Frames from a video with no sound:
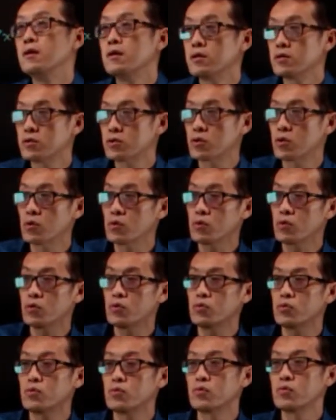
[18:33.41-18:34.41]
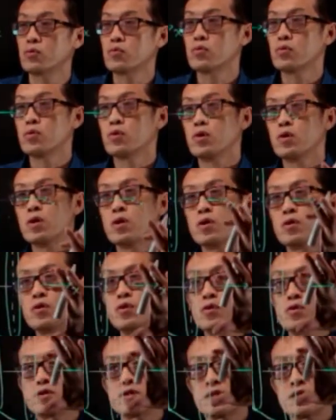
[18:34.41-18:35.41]
So you
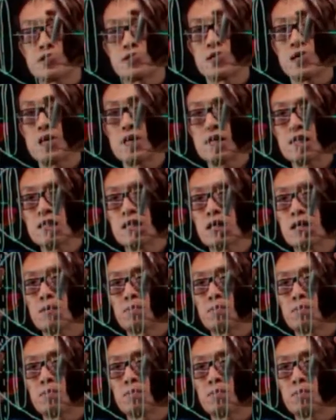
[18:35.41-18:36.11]
use the cylinder